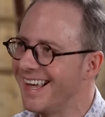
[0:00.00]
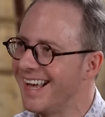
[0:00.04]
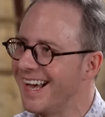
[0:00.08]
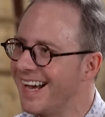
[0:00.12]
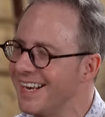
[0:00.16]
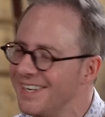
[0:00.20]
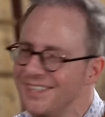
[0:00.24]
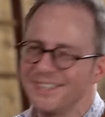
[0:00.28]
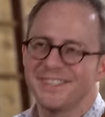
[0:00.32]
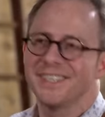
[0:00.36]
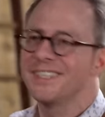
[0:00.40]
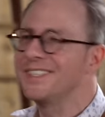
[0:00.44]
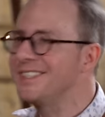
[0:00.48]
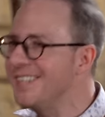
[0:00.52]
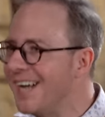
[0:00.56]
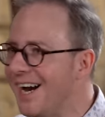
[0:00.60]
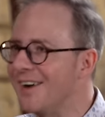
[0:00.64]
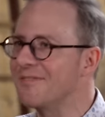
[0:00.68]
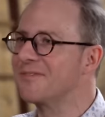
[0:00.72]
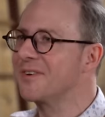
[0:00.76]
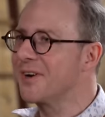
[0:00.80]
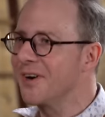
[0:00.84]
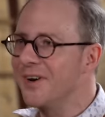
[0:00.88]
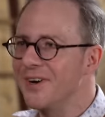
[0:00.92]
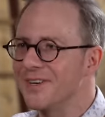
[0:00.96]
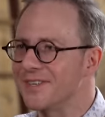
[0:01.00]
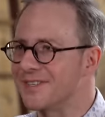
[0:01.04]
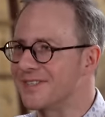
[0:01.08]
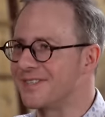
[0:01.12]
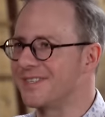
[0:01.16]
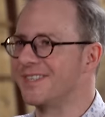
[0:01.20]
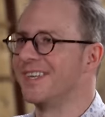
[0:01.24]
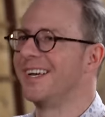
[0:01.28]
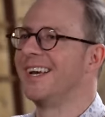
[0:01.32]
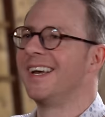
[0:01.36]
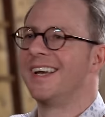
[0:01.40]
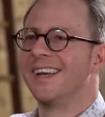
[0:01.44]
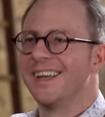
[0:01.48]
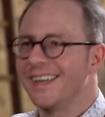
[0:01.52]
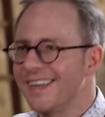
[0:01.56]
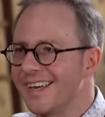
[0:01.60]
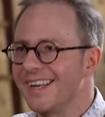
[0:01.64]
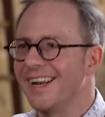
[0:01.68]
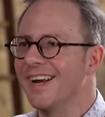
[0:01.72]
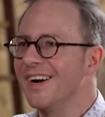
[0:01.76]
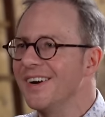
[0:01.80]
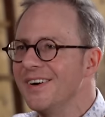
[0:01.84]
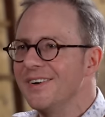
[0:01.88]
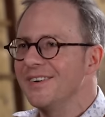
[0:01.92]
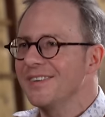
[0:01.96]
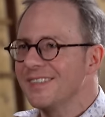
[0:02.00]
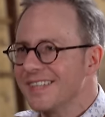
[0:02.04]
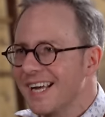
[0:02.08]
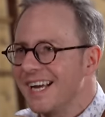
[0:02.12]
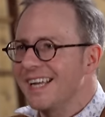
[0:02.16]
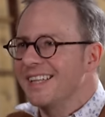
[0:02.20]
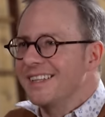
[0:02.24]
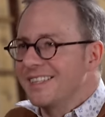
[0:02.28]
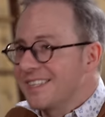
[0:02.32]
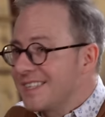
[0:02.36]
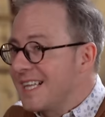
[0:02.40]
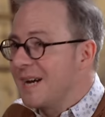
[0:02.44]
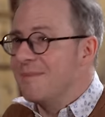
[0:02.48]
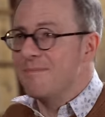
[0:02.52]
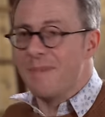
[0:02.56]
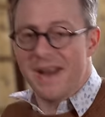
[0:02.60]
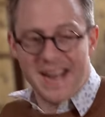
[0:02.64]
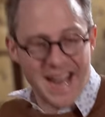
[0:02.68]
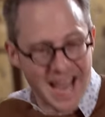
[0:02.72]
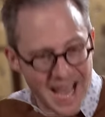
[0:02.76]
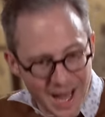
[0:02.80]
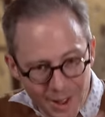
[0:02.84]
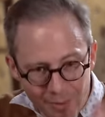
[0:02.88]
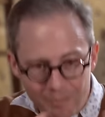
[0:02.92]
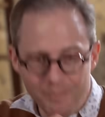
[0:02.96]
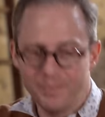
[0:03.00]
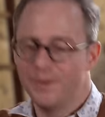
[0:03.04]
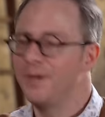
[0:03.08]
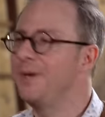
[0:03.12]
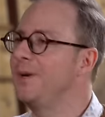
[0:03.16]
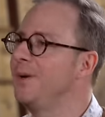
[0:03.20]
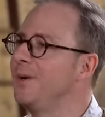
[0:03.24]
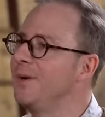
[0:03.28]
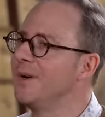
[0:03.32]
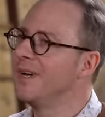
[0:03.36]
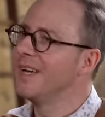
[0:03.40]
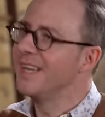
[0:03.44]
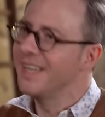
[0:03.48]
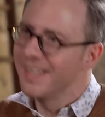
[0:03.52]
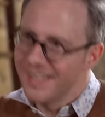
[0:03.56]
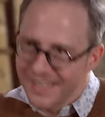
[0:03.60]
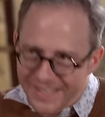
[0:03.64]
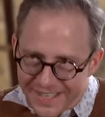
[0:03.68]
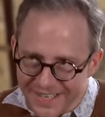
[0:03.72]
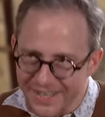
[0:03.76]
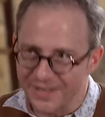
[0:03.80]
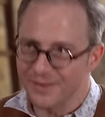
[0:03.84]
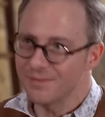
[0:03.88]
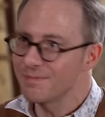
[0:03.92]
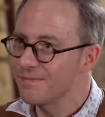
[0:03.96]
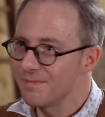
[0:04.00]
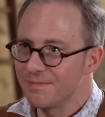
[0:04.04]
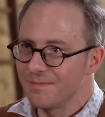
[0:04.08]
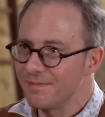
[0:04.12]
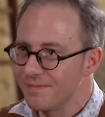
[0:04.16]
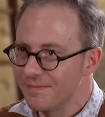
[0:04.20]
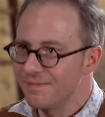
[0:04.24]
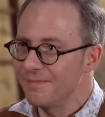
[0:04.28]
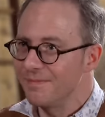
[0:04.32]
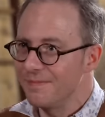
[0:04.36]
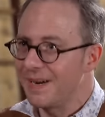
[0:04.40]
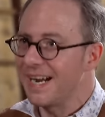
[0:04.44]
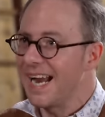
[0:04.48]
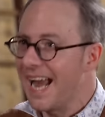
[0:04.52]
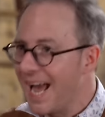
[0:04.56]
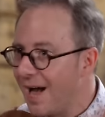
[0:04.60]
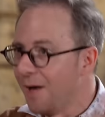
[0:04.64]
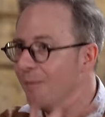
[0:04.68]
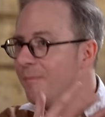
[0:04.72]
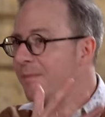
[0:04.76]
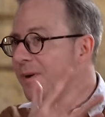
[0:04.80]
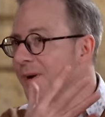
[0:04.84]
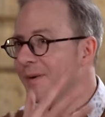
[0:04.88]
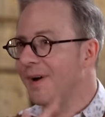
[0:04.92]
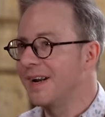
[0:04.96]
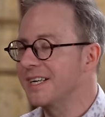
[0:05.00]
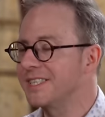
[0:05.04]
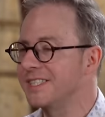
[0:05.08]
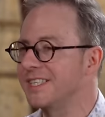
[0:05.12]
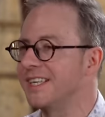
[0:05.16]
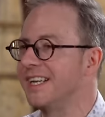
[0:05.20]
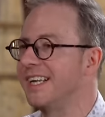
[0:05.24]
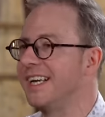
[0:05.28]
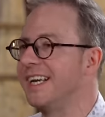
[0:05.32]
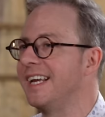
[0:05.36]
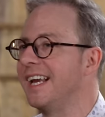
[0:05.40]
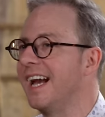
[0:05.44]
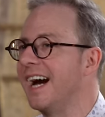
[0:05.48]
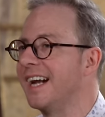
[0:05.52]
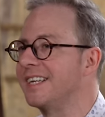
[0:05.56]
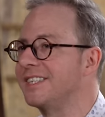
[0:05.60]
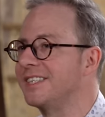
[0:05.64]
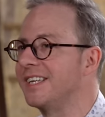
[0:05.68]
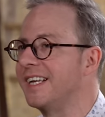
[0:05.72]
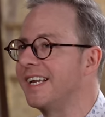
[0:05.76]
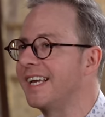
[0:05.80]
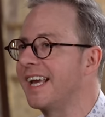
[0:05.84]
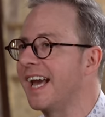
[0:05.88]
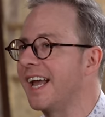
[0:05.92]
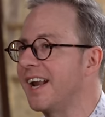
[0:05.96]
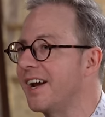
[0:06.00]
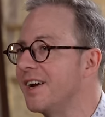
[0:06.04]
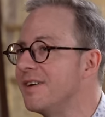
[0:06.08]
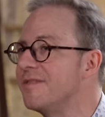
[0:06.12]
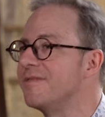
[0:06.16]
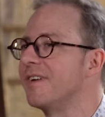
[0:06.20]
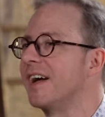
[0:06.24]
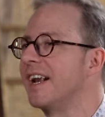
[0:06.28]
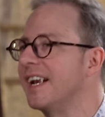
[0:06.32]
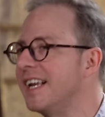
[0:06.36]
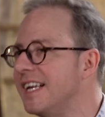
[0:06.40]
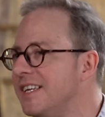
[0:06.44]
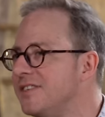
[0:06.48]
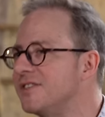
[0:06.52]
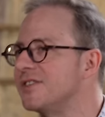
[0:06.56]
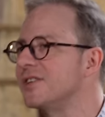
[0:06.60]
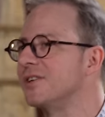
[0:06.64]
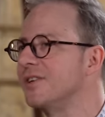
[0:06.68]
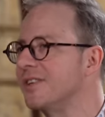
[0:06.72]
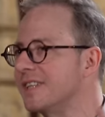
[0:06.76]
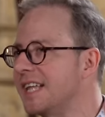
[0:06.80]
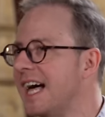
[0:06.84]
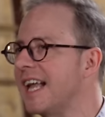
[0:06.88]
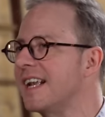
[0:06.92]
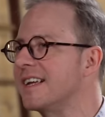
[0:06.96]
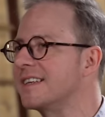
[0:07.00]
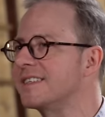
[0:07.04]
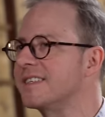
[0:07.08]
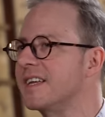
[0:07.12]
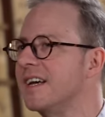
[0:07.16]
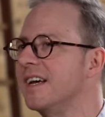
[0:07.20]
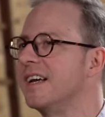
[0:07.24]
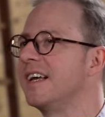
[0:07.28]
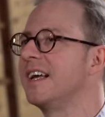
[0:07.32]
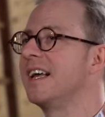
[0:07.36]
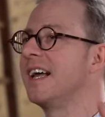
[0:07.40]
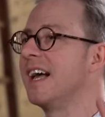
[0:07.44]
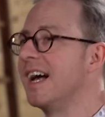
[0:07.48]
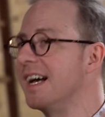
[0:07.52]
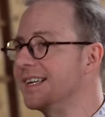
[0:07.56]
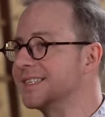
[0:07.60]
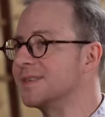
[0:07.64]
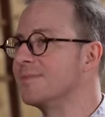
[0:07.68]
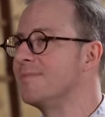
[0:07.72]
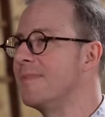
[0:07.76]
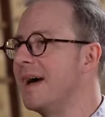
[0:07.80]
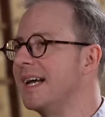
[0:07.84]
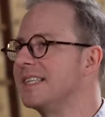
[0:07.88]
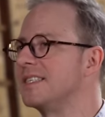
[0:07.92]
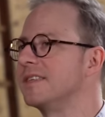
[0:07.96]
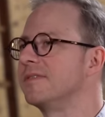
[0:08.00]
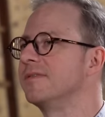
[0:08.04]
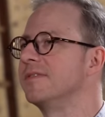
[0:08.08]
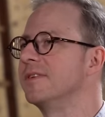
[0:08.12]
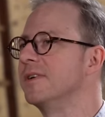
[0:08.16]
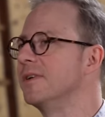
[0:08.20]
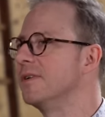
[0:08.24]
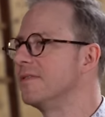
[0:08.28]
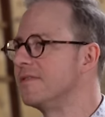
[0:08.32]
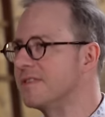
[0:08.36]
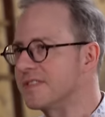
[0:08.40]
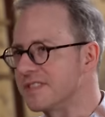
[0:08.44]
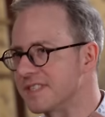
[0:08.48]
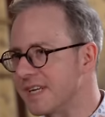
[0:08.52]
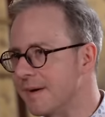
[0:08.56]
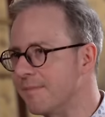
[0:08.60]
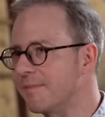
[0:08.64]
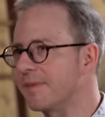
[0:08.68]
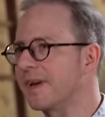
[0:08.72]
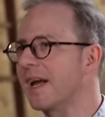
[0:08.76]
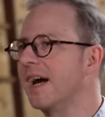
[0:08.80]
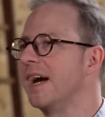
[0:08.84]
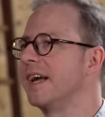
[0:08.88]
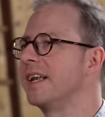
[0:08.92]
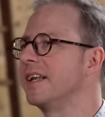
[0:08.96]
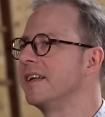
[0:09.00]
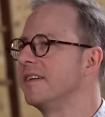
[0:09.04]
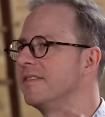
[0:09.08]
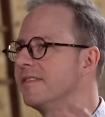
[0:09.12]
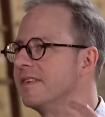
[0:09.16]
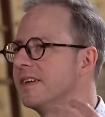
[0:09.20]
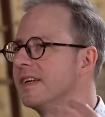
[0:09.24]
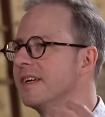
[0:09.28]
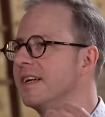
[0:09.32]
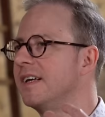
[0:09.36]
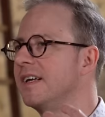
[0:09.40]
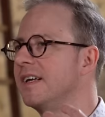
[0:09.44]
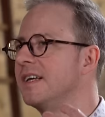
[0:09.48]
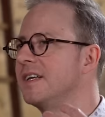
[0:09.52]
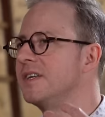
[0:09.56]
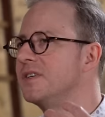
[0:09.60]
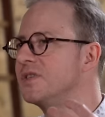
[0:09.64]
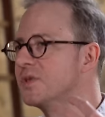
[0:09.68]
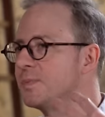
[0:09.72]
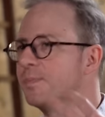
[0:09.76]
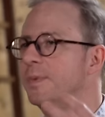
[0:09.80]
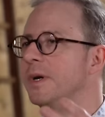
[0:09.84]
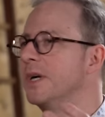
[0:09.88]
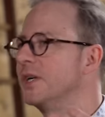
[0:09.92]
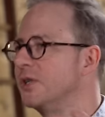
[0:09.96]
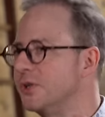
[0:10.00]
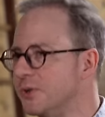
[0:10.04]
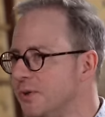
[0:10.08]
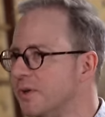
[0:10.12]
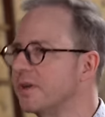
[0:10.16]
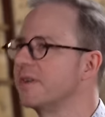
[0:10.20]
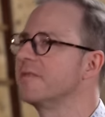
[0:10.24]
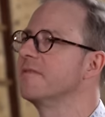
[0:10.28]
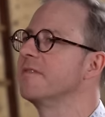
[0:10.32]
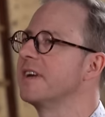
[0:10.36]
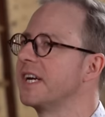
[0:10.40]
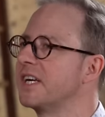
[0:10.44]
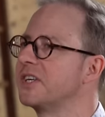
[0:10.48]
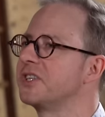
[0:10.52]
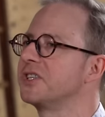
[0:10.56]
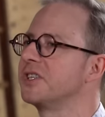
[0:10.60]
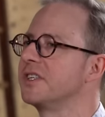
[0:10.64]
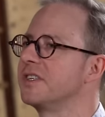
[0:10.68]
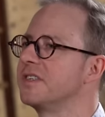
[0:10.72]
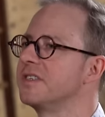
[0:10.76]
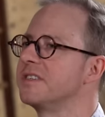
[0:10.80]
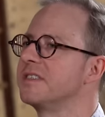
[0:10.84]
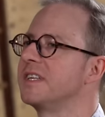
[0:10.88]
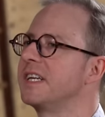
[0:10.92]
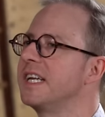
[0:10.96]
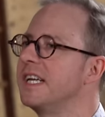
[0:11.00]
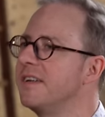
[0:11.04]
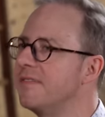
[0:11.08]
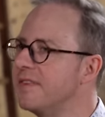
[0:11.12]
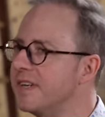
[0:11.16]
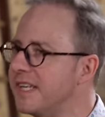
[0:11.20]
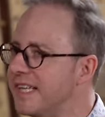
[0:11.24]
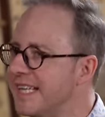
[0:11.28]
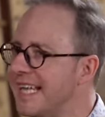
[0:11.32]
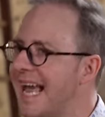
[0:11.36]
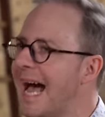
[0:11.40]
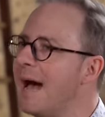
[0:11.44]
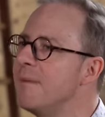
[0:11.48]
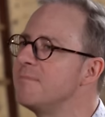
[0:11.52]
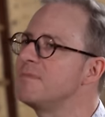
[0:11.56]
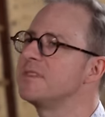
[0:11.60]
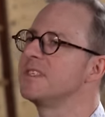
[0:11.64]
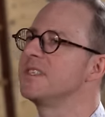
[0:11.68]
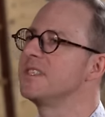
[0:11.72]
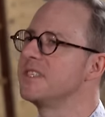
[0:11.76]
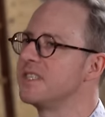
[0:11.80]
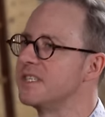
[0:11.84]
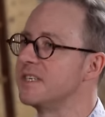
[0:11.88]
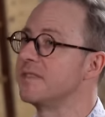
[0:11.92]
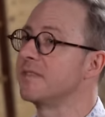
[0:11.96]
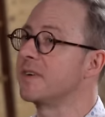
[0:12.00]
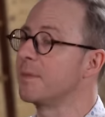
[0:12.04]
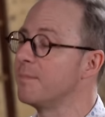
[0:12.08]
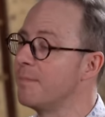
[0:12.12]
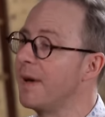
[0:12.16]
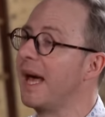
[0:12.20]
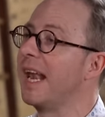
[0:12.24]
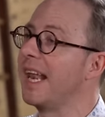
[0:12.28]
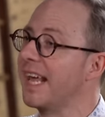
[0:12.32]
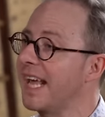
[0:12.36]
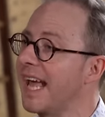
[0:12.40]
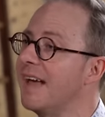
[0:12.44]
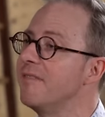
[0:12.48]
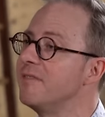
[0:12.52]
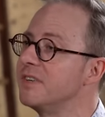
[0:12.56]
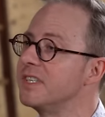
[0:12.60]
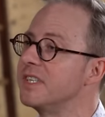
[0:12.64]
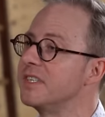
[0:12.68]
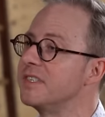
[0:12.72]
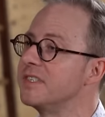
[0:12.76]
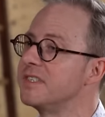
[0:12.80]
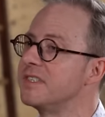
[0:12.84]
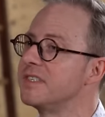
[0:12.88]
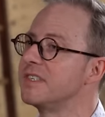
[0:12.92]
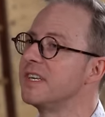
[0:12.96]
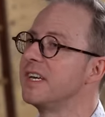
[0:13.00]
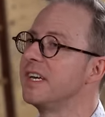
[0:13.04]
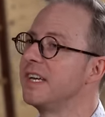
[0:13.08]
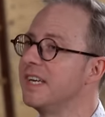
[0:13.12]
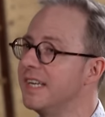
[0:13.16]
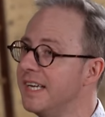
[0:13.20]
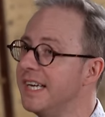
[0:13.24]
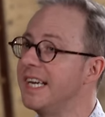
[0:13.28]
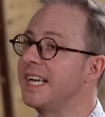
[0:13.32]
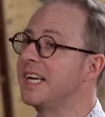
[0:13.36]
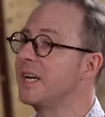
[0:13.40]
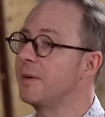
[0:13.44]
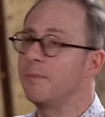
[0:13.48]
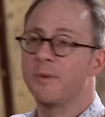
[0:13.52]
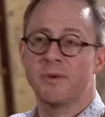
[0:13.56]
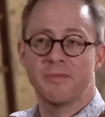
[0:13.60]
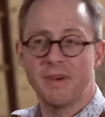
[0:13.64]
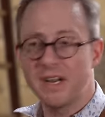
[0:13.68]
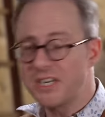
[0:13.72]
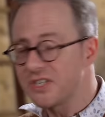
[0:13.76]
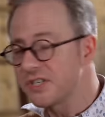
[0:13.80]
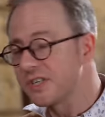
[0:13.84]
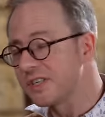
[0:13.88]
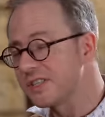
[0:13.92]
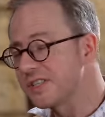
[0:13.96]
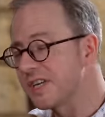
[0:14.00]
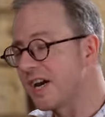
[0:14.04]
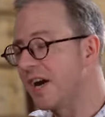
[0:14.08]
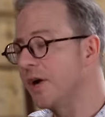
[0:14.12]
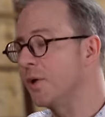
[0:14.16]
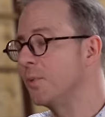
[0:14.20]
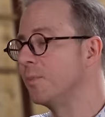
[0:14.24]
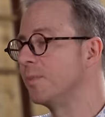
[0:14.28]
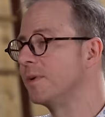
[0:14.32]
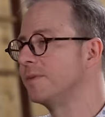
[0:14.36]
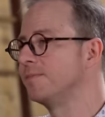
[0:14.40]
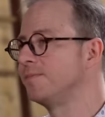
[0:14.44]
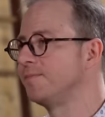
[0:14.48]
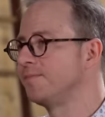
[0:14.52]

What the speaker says: And he thinks, yeah, of course, you know, that might help you, you know, might help you actually get over. And he saw that as a metaphor for some kind of spiritual convictions, that even in the absence of compelling evidence, it can be rational to hope.